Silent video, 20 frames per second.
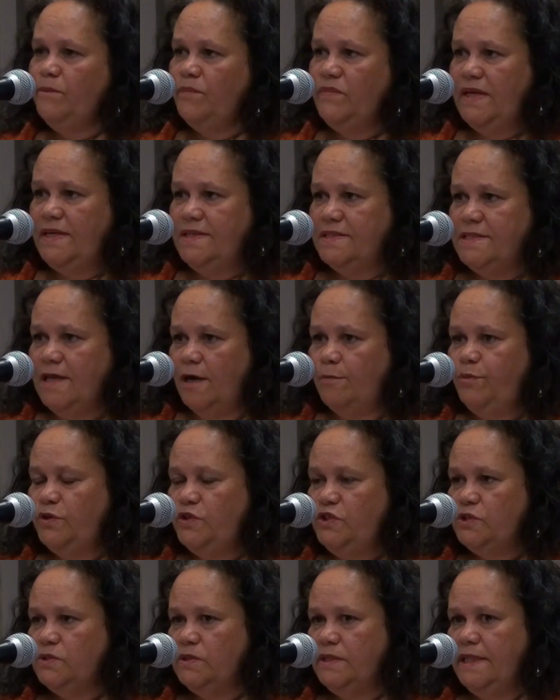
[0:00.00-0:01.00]
that as
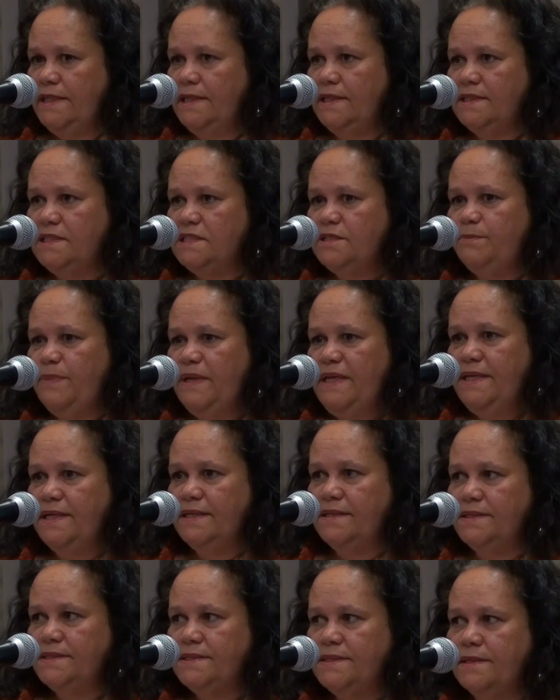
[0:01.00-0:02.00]
Aboriginal English
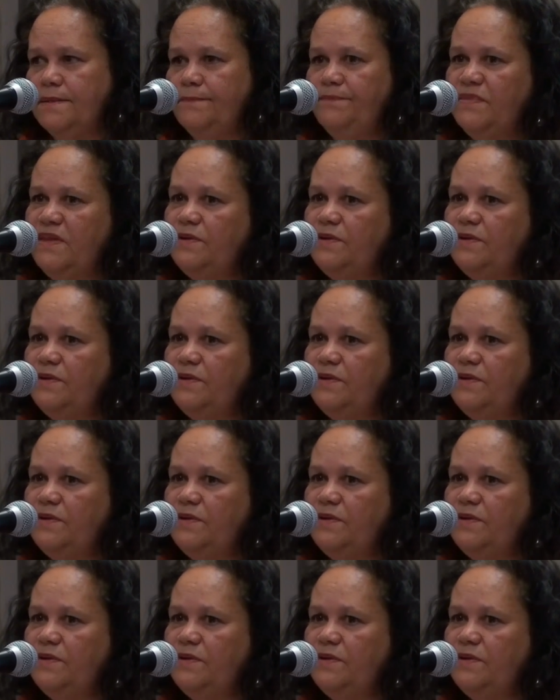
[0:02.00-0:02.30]
speakers,